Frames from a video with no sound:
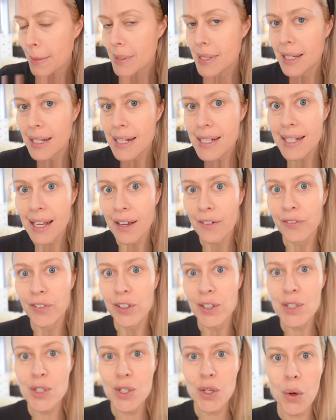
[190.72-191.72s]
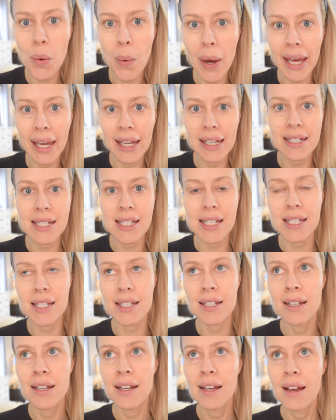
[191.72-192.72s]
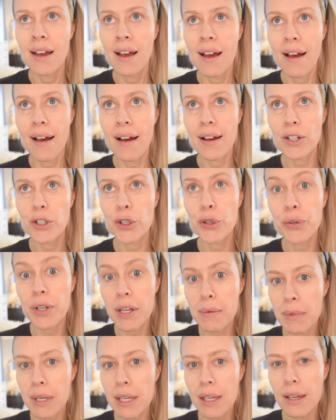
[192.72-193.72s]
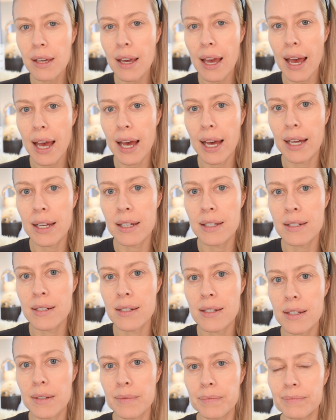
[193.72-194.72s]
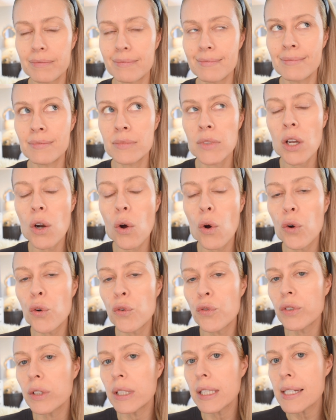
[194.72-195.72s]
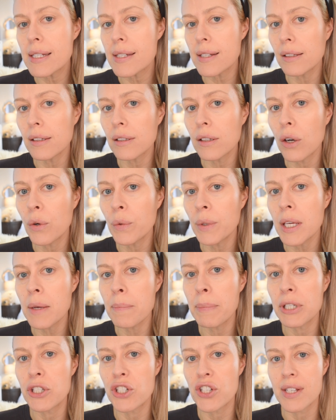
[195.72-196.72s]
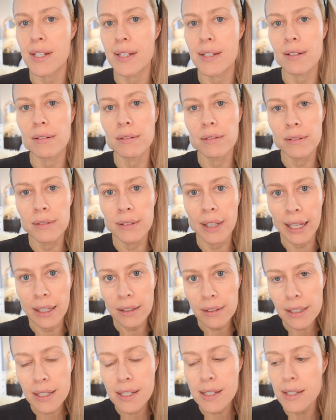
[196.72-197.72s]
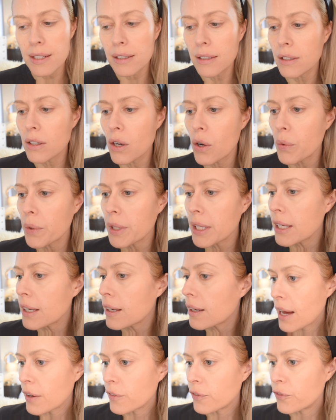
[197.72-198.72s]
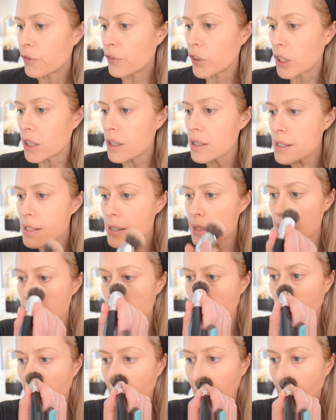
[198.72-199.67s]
was gonna say it feels quite creamy and not overly silicone-y, but just slightly silicone-y at first.